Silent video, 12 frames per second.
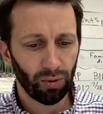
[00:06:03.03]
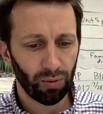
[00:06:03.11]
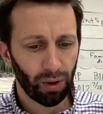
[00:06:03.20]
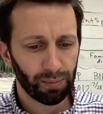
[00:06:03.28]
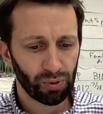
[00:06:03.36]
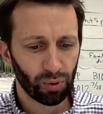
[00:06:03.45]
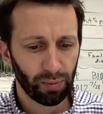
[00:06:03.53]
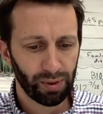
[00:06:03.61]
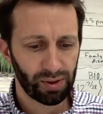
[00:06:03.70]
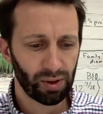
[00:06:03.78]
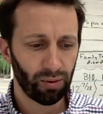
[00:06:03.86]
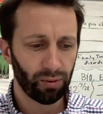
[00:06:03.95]
absorbing
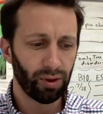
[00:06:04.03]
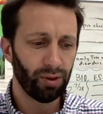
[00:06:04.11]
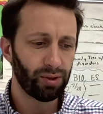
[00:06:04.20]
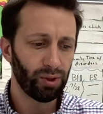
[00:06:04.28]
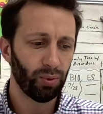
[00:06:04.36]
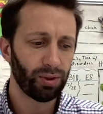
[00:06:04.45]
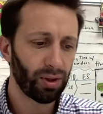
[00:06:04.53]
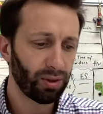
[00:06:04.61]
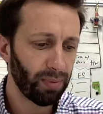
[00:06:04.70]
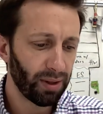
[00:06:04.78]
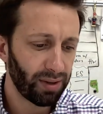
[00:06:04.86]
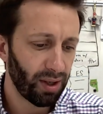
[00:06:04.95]
solar energy. We talked
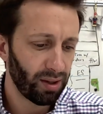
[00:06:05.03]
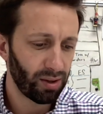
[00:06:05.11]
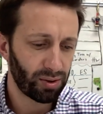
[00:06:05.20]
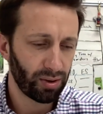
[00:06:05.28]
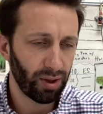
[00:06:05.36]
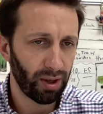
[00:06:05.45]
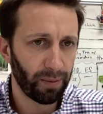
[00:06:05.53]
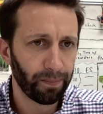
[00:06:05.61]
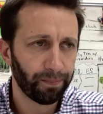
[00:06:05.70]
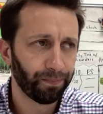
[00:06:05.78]
about that yesterday.